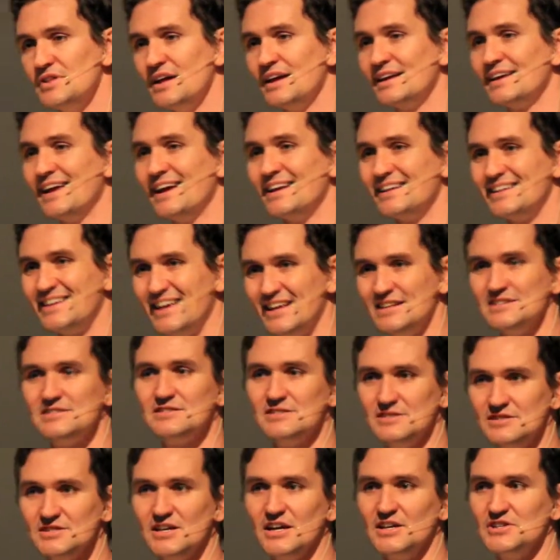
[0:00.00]
but then get
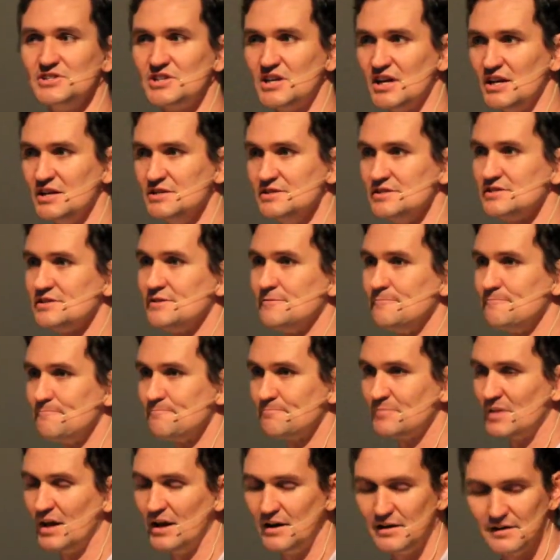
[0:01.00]
kids to teach kids.
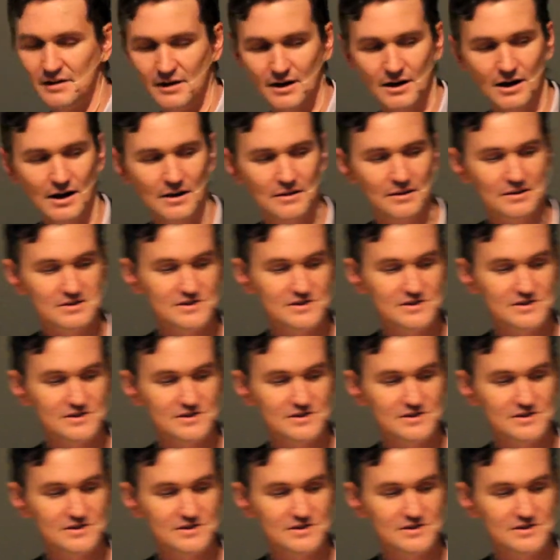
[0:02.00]
And, uh,